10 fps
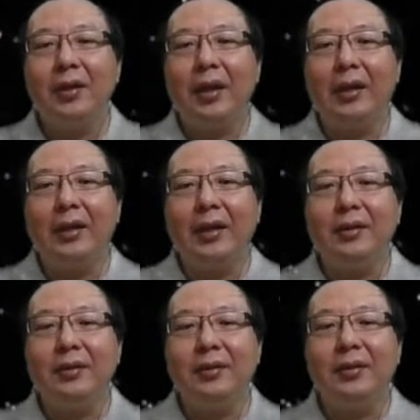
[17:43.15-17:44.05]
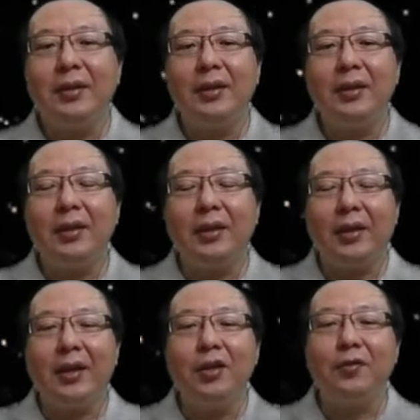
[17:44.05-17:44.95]
And then D,
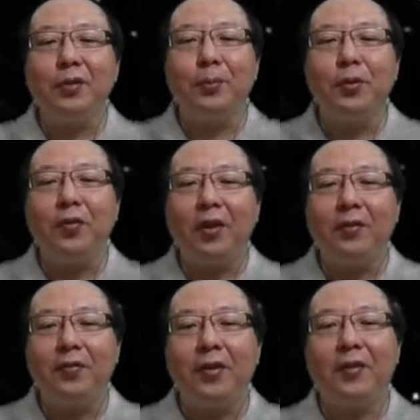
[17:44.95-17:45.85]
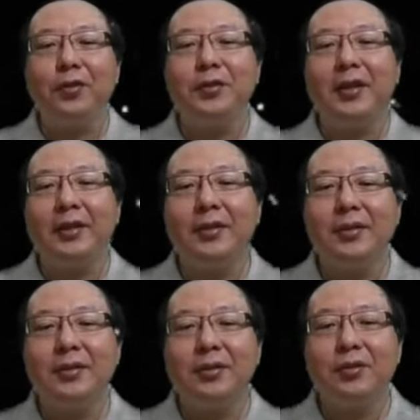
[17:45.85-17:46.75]
again, you have to move all four of those
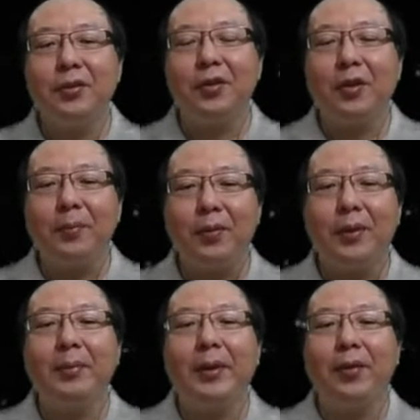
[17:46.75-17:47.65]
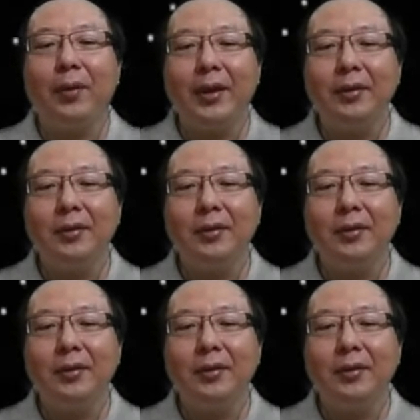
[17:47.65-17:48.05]
letters. So you copy one by one.